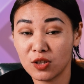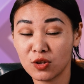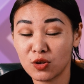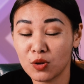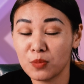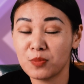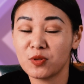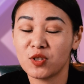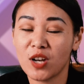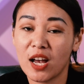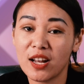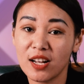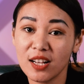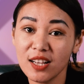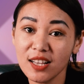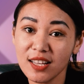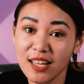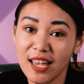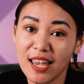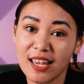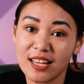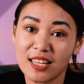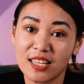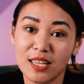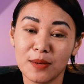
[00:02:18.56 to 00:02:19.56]
YouTube channel
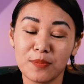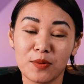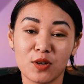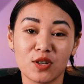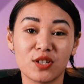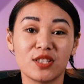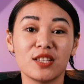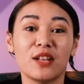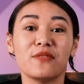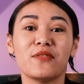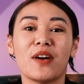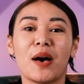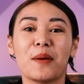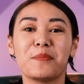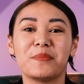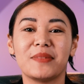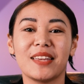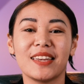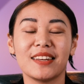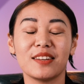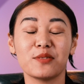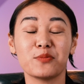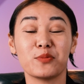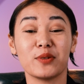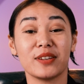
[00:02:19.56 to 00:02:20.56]
and keep yourself
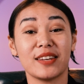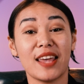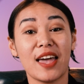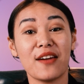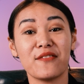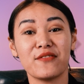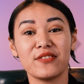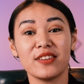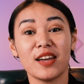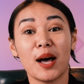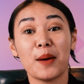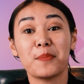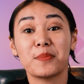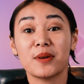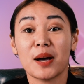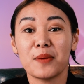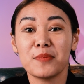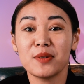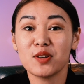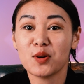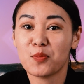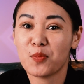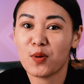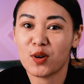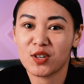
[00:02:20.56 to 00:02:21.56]
updated with every
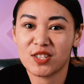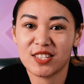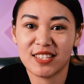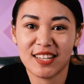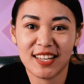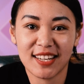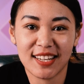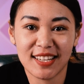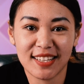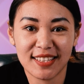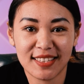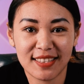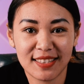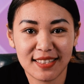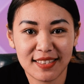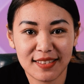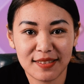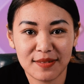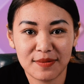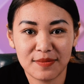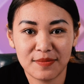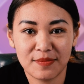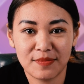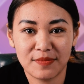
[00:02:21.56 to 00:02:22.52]
upcoming opportunities.